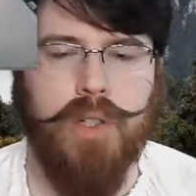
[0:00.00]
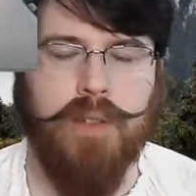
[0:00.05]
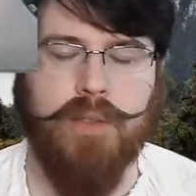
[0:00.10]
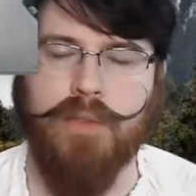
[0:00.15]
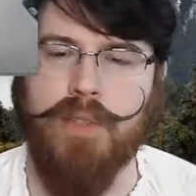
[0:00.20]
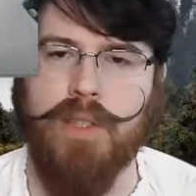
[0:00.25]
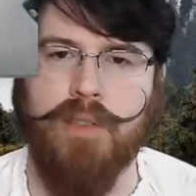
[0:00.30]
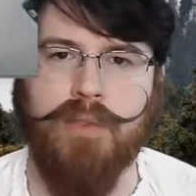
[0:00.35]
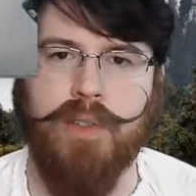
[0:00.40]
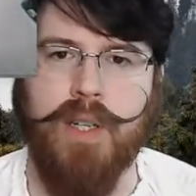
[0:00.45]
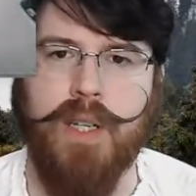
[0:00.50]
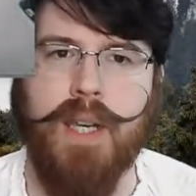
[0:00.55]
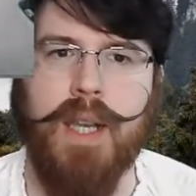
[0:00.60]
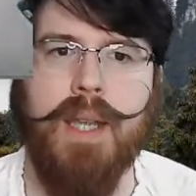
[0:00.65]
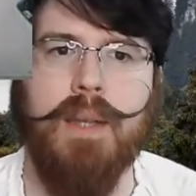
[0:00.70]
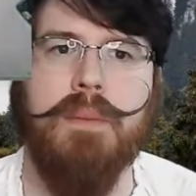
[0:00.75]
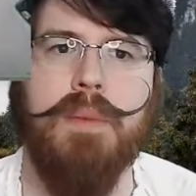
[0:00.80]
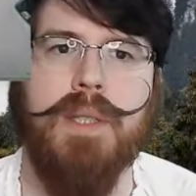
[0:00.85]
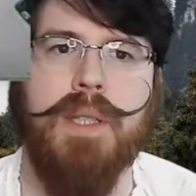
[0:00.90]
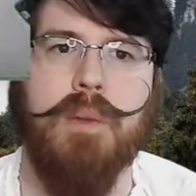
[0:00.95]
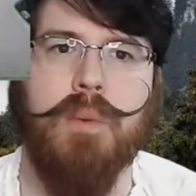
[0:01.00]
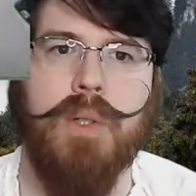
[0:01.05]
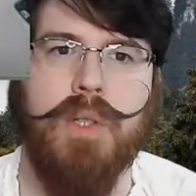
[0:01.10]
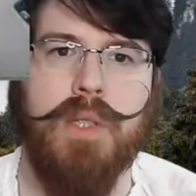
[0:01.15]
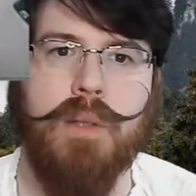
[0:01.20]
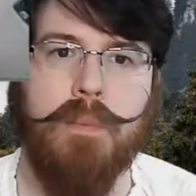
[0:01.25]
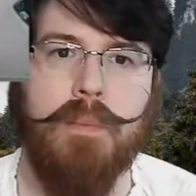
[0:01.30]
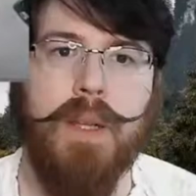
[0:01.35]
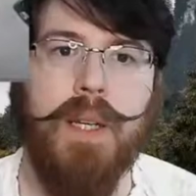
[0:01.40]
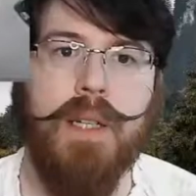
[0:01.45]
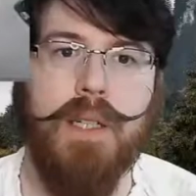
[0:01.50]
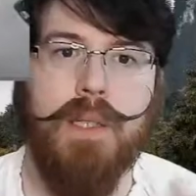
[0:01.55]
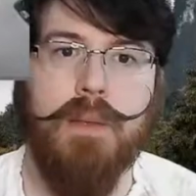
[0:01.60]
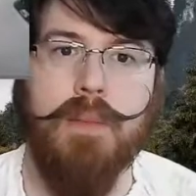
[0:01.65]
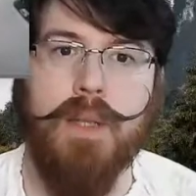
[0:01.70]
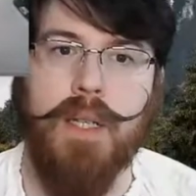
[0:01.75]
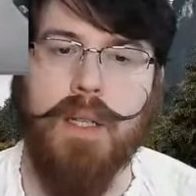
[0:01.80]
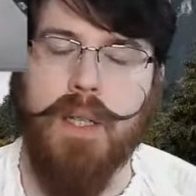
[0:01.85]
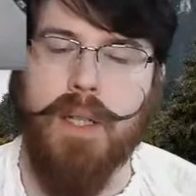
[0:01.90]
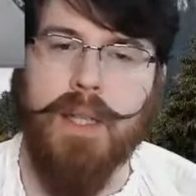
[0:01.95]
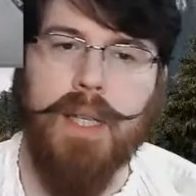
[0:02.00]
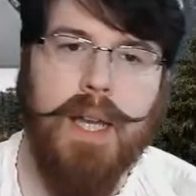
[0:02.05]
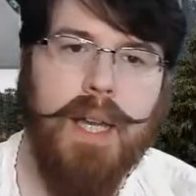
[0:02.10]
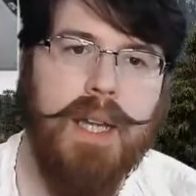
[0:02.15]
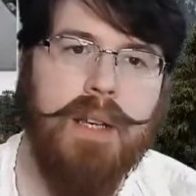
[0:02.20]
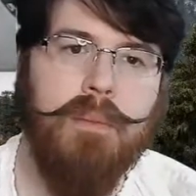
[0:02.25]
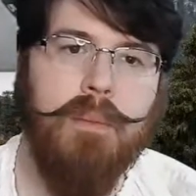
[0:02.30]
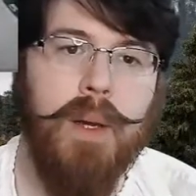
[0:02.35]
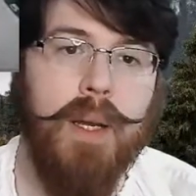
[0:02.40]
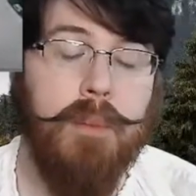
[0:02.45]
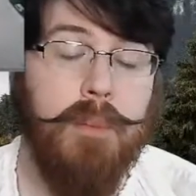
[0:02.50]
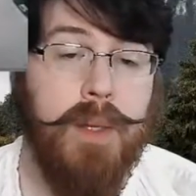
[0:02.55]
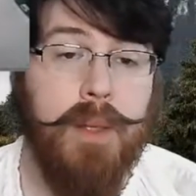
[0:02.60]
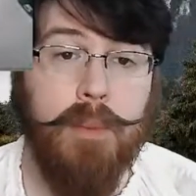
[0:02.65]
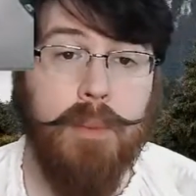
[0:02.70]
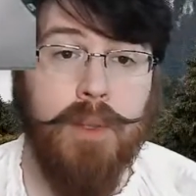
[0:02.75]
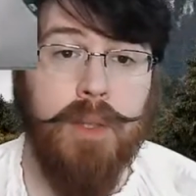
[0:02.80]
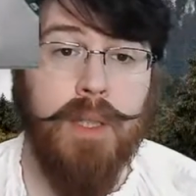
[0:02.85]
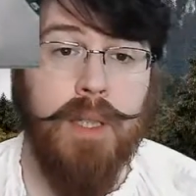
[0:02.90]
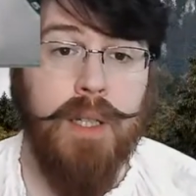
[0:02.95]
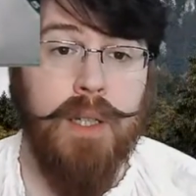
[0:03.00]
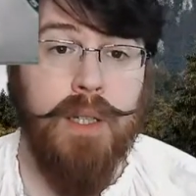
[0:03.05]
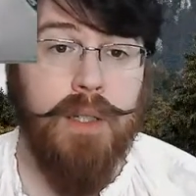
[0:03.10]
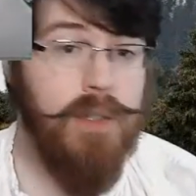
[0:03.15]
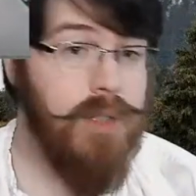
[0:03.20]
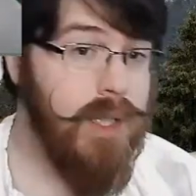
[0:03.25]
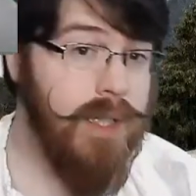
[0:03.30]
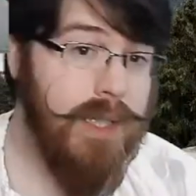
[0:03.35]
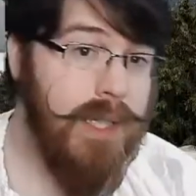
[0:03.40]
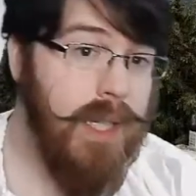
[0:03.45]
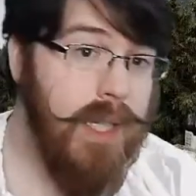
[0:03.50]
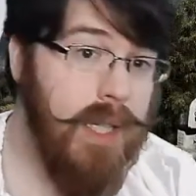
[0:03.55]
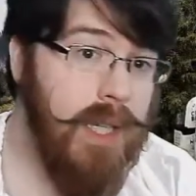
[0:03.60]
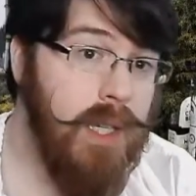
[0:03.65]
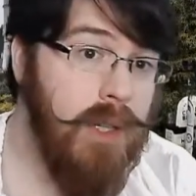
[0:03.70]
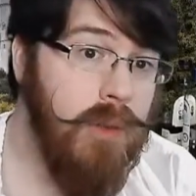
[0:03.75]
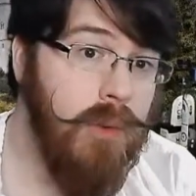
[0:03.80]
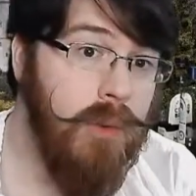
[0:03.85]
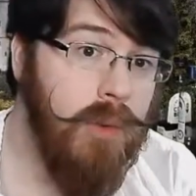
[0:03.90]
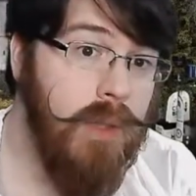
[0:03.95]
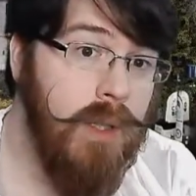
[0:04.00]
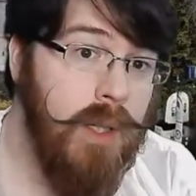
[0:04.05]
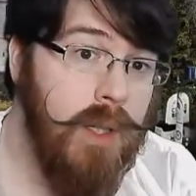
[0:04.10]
of different names that were submitted to me online by people just like you,